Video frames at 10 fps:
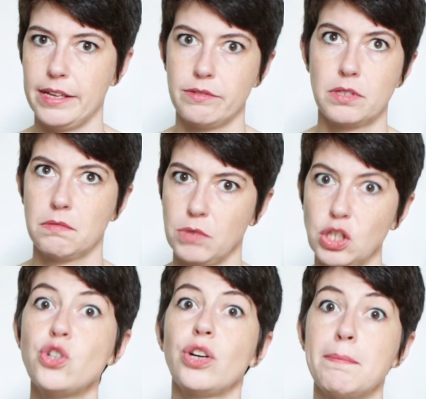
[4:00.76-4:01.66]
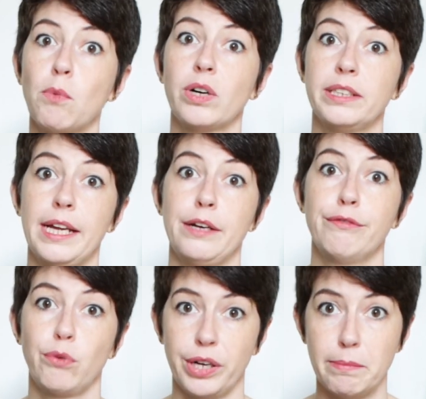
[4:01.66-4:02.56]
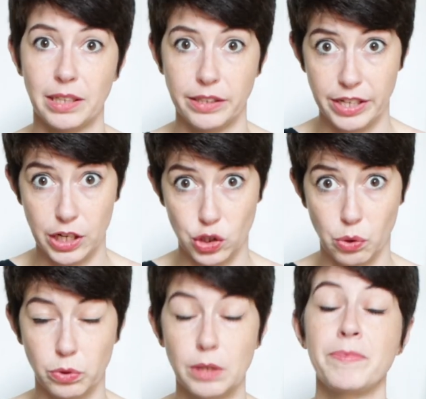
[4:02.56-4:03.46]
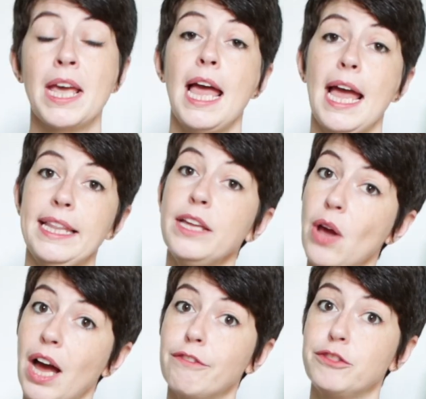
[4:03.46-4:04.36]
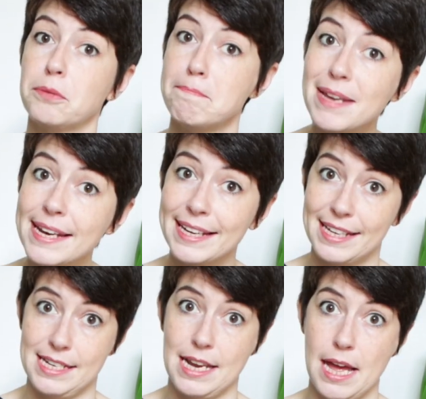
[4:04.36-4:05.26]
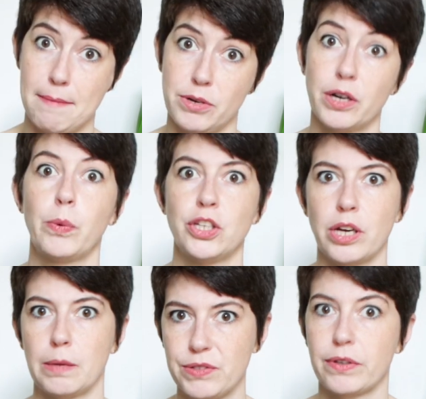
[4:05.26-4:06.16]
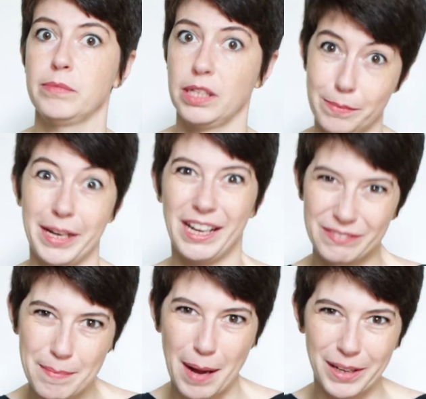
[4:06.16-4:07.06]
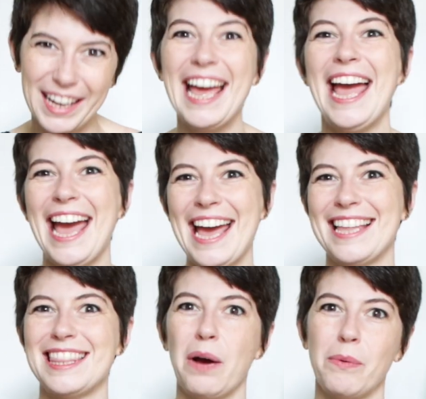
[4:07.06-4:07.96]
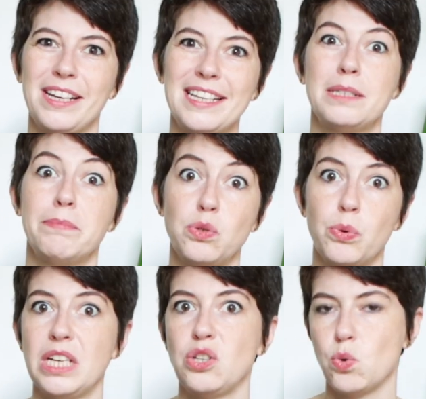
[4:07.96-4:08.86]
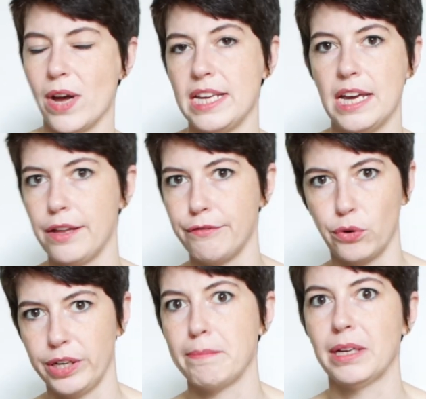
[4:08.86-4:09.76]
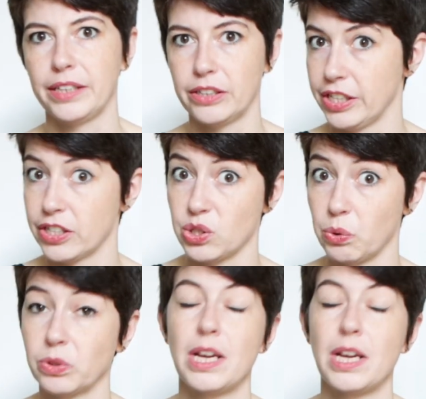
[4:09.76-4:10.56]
it's usually more than 40 million years old. And then you have Dominican amber, which comes from the Dominican Republic, and that one is between 20 and 40 million years old.